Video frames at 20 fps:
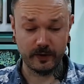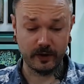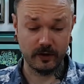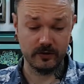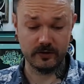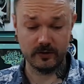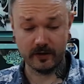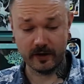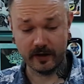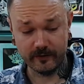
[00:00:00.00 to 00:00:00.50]
we
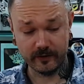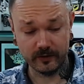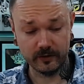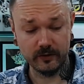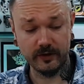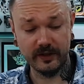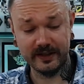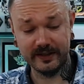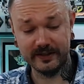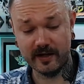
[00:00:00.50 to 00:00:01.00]
also have a
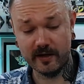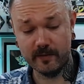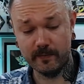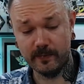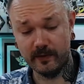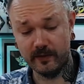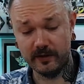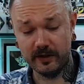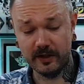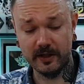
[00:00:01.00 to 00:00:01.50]
good
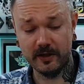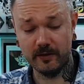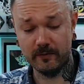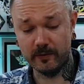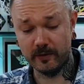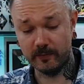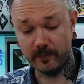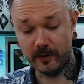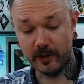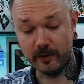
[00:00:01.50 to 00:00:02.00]
example here
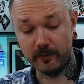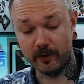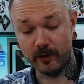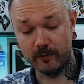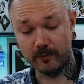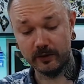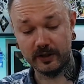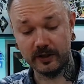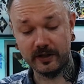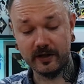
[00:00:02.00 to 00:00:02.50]
when
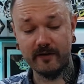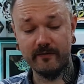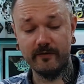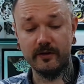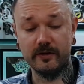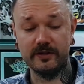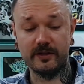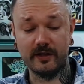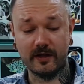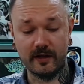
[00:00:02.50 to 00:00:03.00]
people would
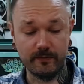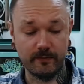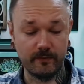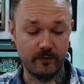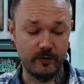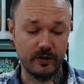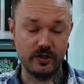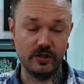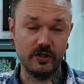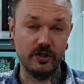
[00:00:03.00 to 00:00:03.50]
cover stuff
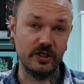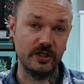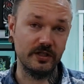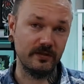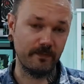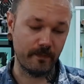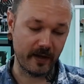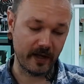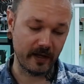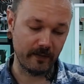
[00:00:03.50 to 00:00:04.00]
with just
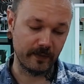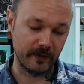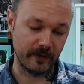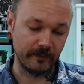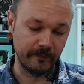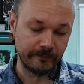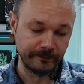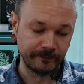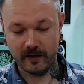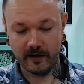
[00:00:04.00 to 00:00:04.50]
paper.
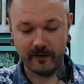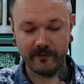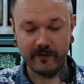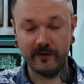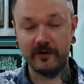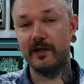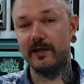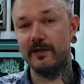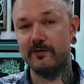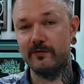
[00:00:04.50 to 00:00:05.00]
If
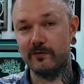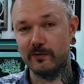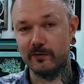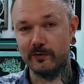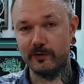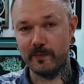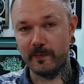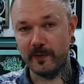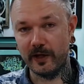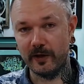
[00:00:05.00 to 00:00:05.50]
it gets
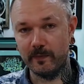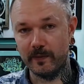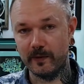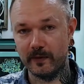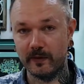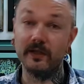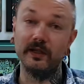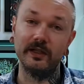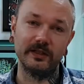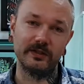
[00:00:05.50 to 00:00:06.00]
through the
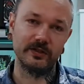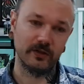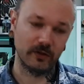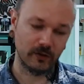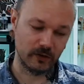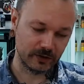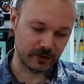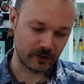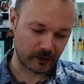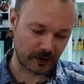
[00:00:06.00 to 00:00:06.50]
paper, it's
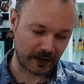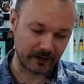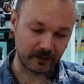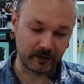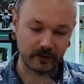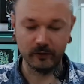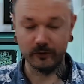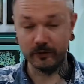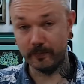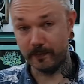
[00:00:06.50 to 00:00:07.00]
also not
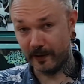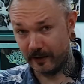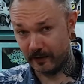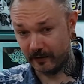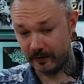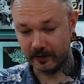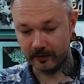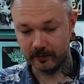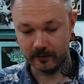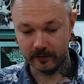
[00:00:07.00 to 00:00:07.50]
a good
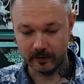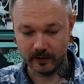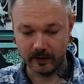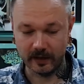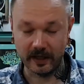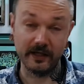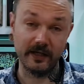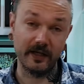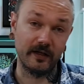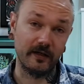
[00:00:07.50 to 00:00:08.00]
barrier.
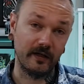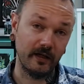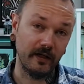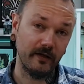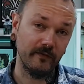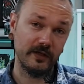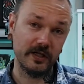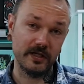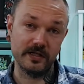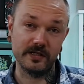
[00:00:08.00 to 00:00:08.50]
Again,
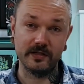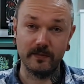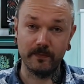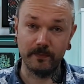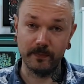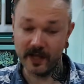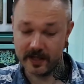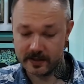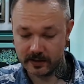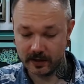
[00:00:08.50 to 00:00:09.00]
if there's some
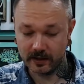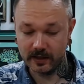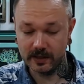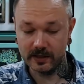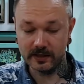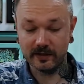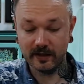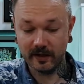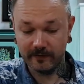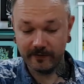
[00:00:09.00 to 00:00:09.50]

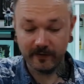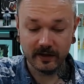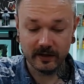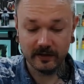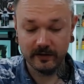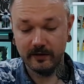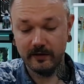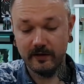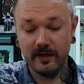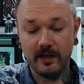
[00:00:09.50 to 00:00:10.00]
plasticky stuff
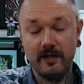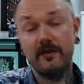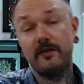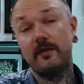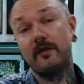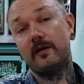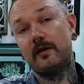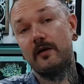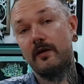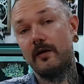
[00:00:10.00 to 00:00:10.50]

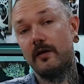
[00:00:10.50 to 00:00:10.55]
underneath,